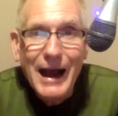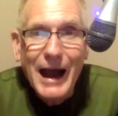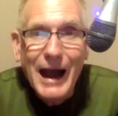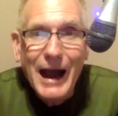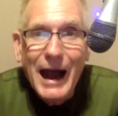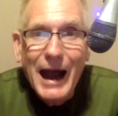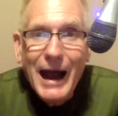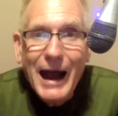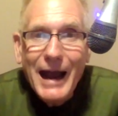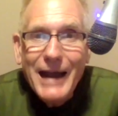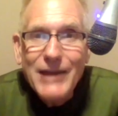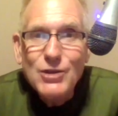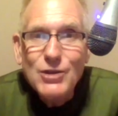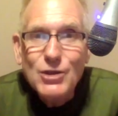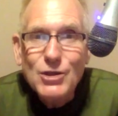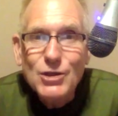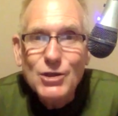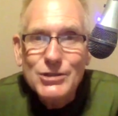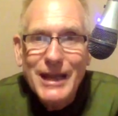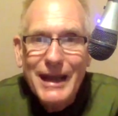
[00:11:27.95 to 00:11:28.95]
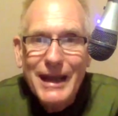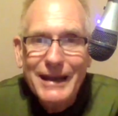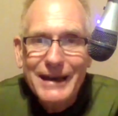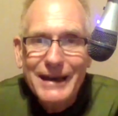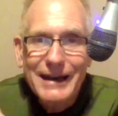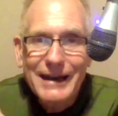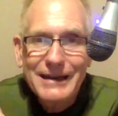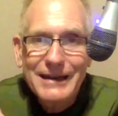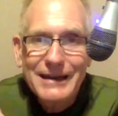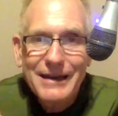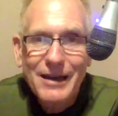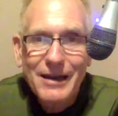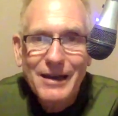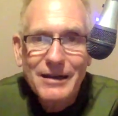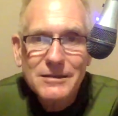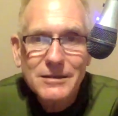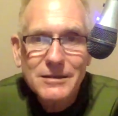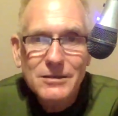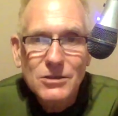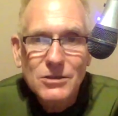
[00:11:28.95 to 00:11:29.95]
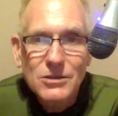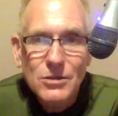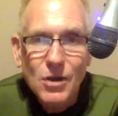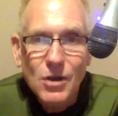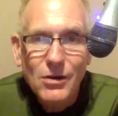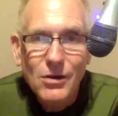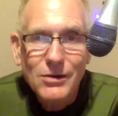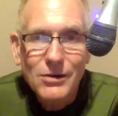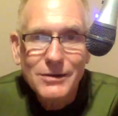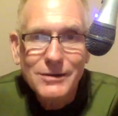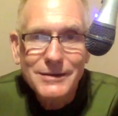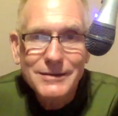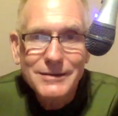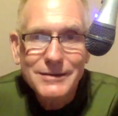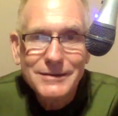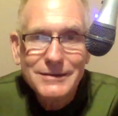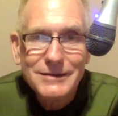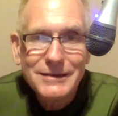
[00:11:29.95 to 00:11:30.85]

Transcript: I just had iLox installed.